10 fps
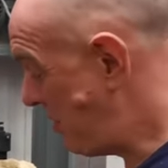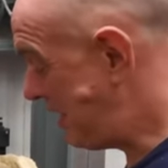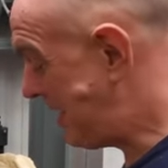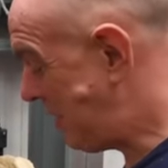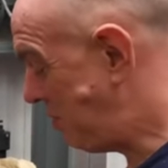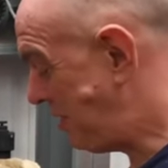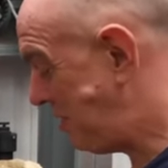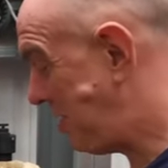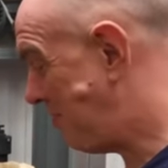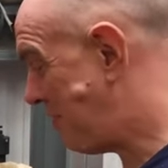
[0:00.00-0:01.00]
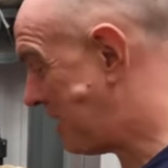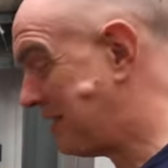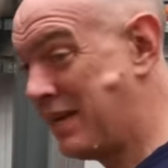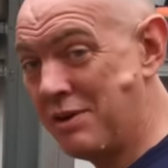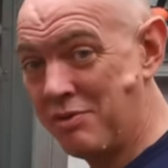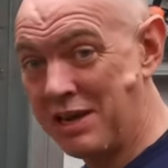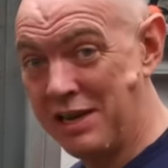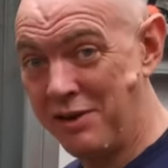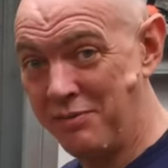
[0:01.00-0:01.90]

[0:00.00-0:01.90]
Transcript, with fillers: and we can get all this shoved back together again,